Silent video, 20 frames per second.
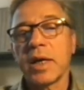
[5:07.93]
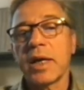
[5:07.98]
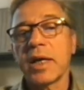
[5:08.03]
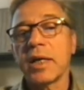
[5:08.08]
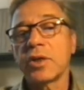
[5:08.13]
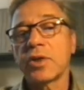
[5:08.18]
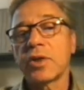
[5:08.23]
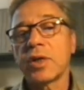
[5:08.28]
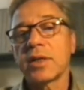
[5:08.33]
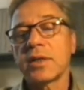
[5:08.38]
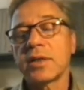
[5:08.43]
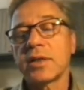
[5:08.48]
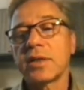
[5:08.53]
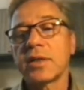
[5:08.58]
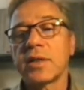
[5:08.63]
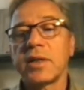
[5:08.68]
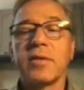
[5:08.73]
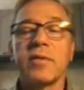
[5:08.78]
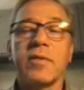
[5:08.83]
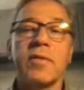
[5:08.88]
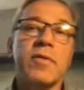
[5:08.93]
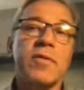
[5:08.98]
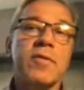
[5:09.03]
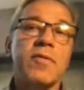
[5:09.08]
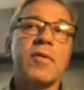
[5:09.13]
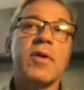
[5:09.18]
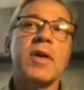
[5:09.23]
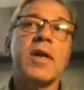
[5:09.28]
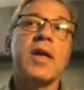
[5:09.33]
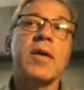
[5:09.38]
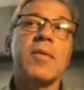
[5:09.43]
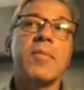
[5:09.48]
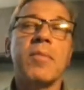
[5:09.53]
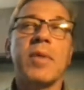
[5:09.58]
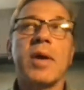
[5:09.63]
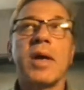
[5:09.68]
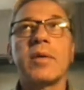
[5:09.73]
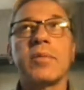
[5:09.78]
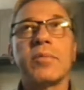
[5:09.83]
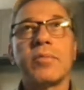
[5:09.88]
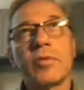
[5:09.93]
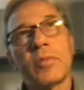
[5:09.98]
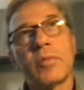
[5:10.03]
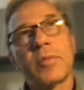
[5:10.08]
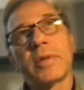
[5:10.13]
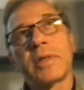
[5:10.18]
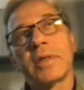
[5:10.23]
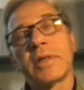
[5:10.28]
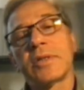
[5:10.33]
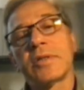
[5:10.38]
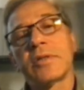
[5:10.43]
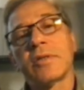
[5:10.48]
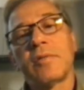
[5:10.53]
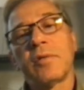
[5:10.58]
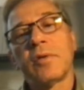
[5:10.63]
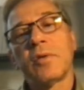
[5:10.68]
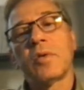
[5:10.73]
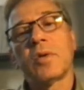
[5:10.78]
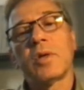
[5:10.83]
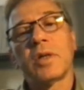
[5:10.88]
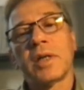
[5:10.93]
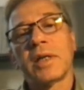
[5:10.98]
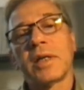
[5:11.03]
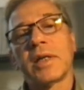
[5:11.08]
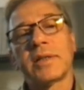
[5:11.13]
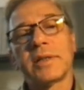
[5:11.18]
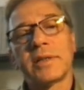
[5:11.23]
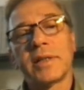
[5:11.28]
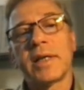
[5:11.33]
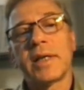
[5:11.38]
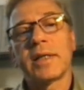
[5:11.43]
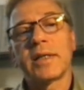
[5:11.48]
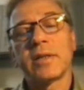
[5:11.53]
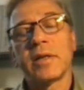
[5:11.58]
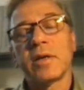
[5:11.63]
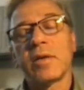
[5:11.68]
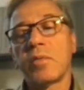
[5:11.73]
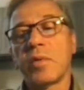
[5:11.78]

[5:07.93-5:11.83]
interested in three main properties of local anesthetics.